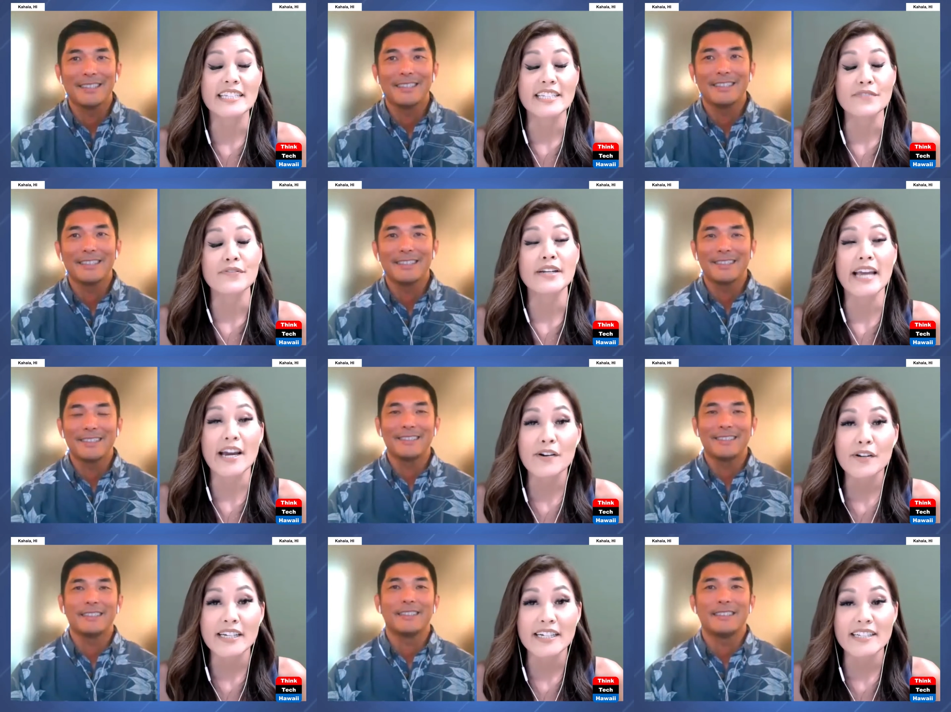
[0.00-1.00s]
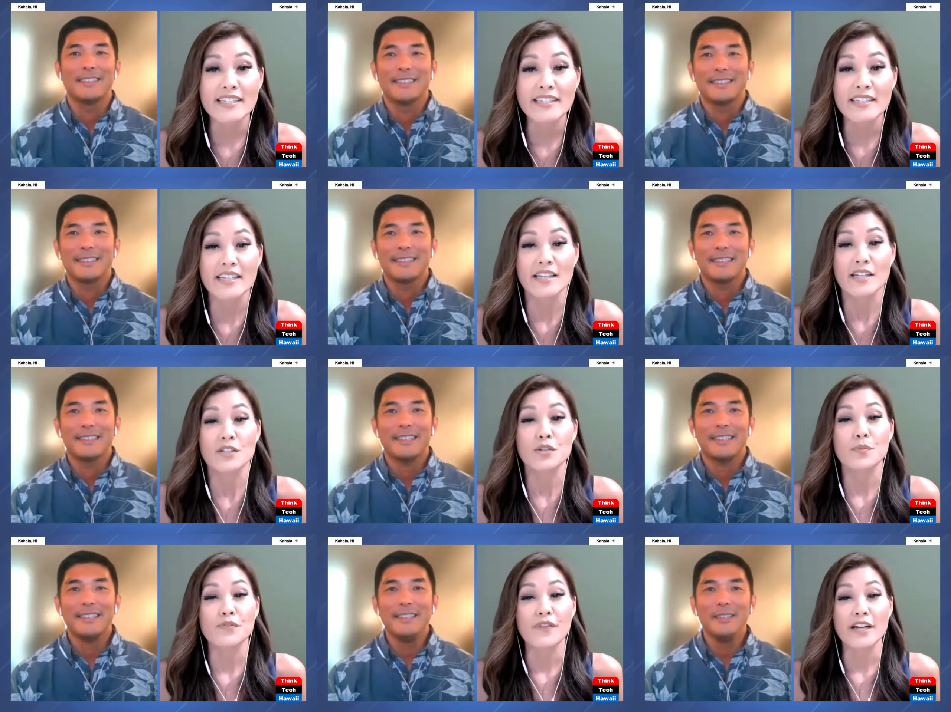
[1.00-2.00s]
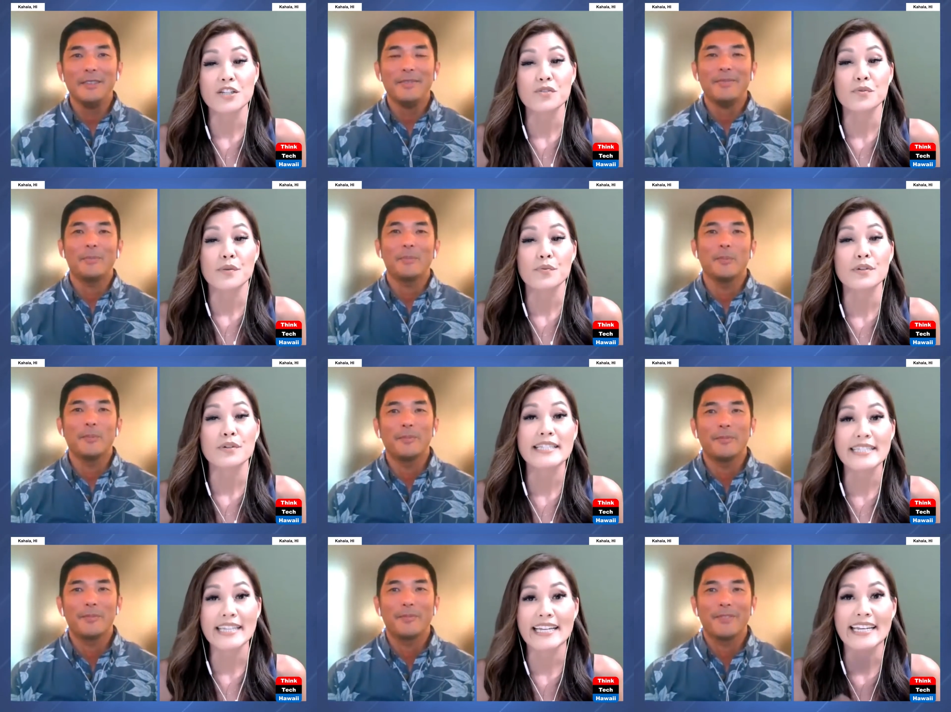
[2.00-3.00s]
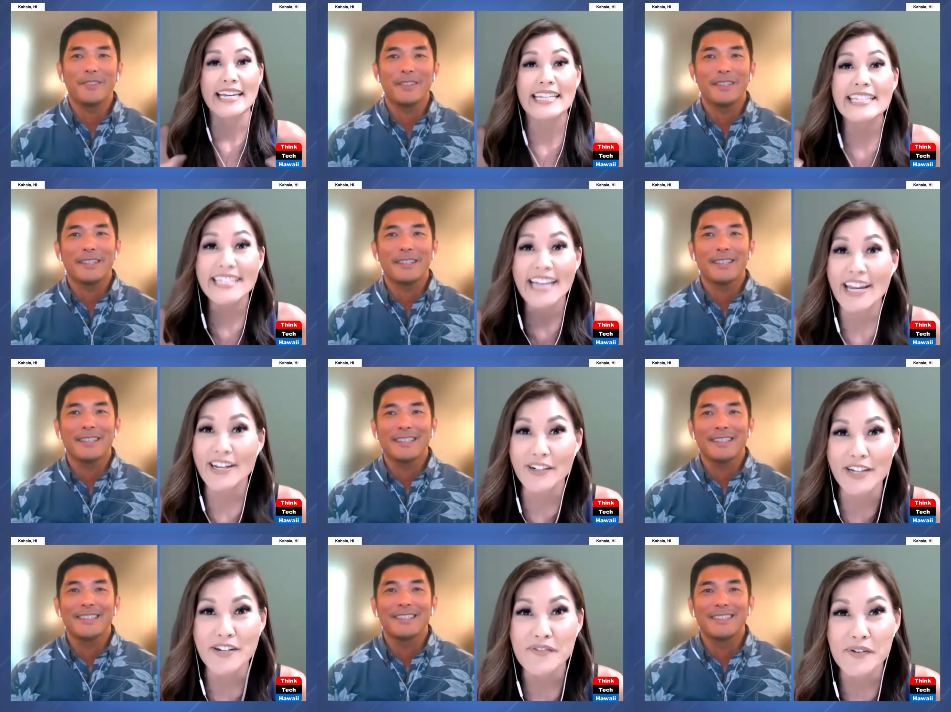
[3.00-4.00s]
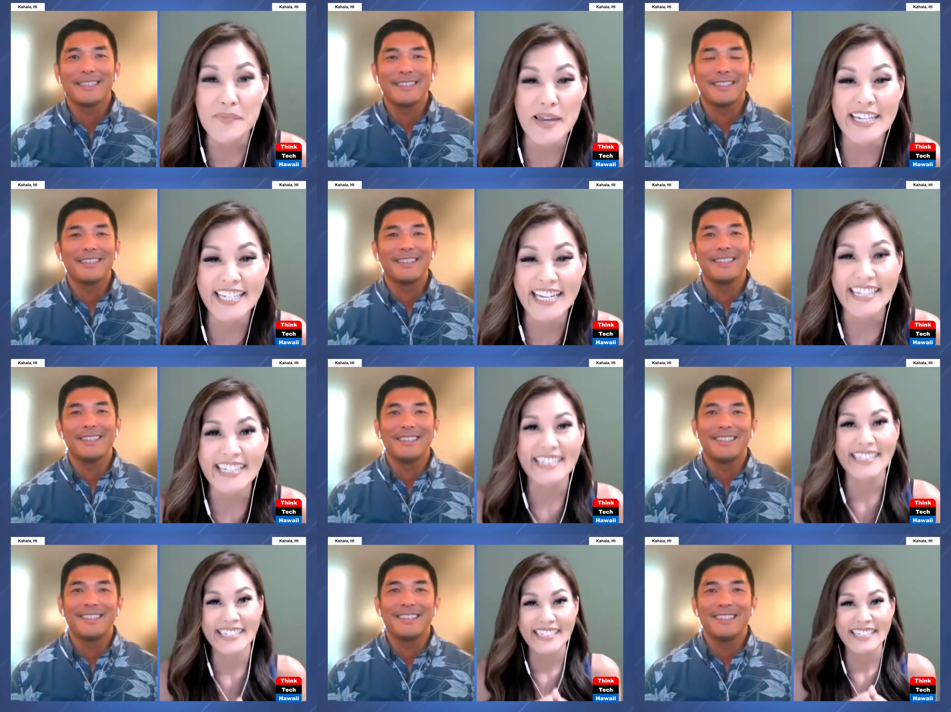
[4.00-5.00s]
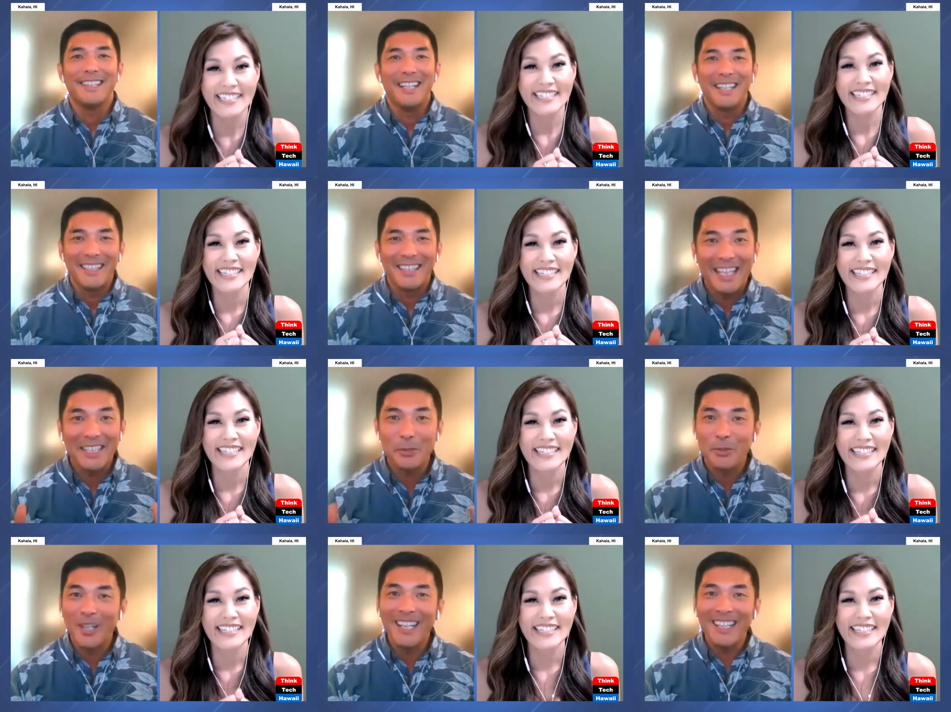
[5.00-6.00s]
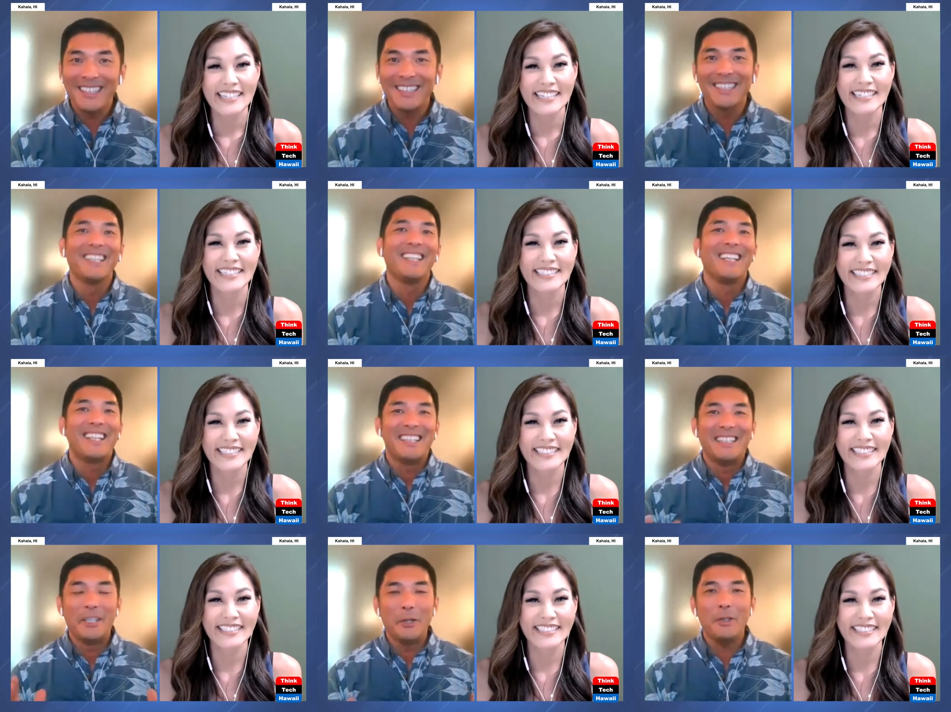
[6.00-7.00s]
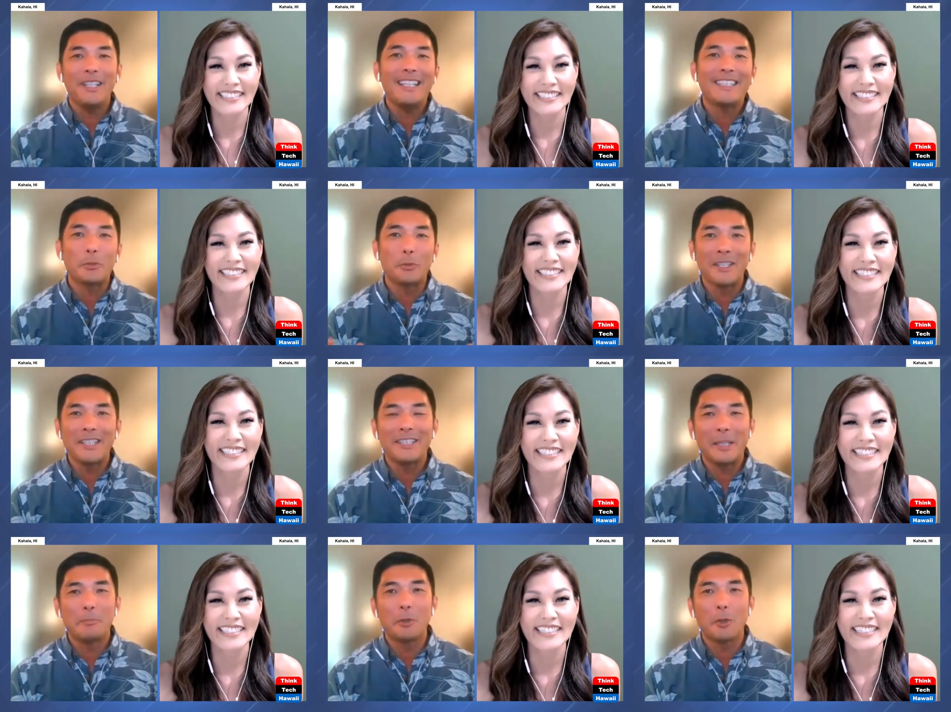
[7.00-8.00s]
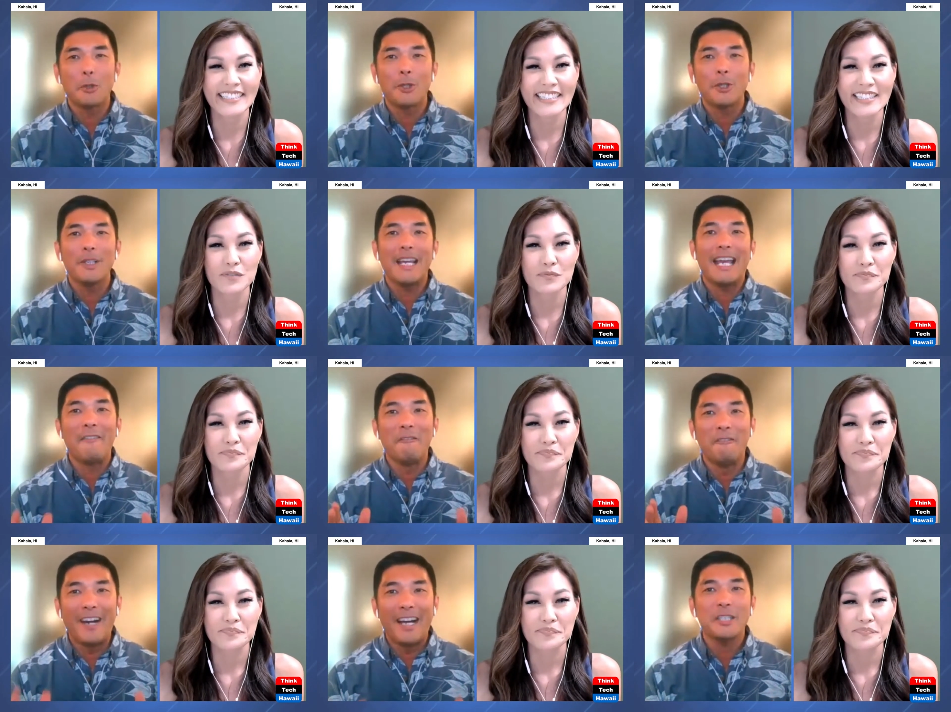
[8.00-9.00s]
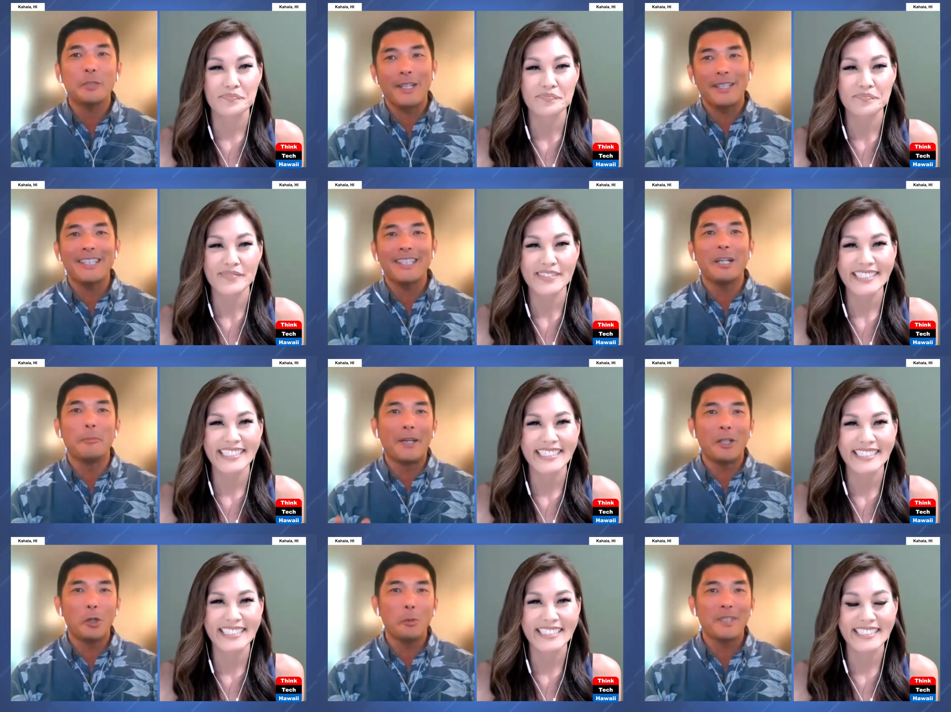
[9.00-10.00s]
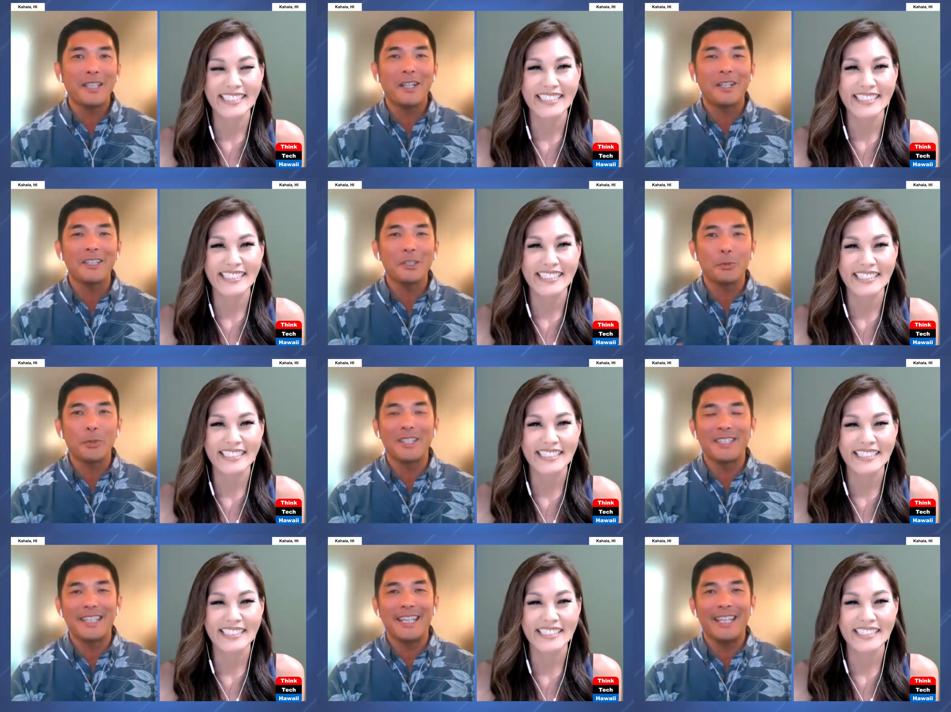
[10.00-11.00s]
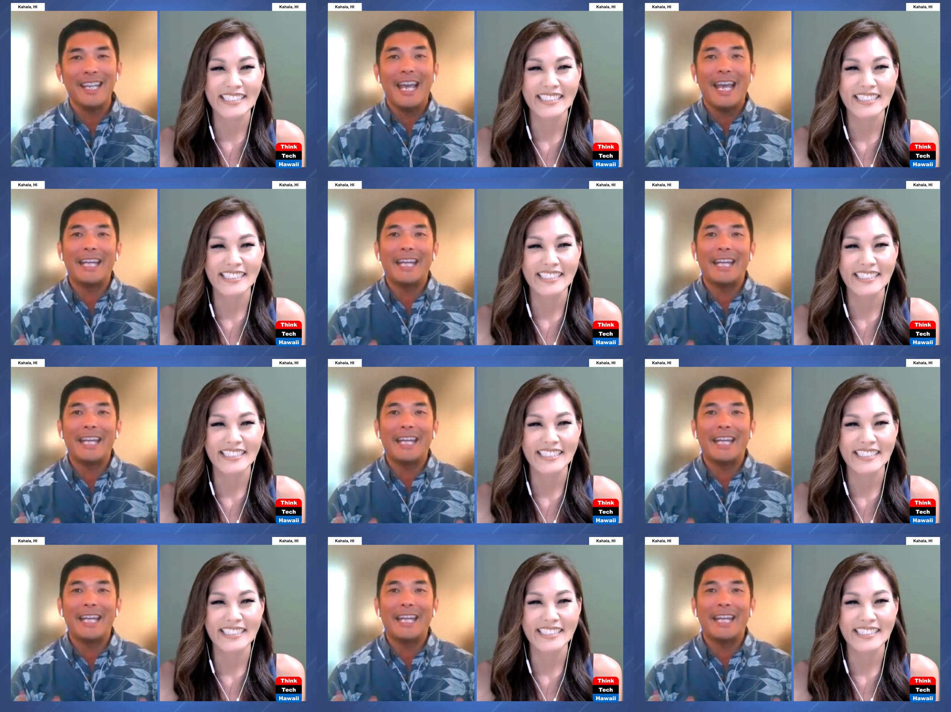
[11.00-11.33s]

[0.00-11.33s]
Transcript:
Speaker 1: in different areas to provide you with real estate insider information.
Speaker 2: That's right. Leonie is a real estate broker and vice president of Better Homes and Gardens Real Estate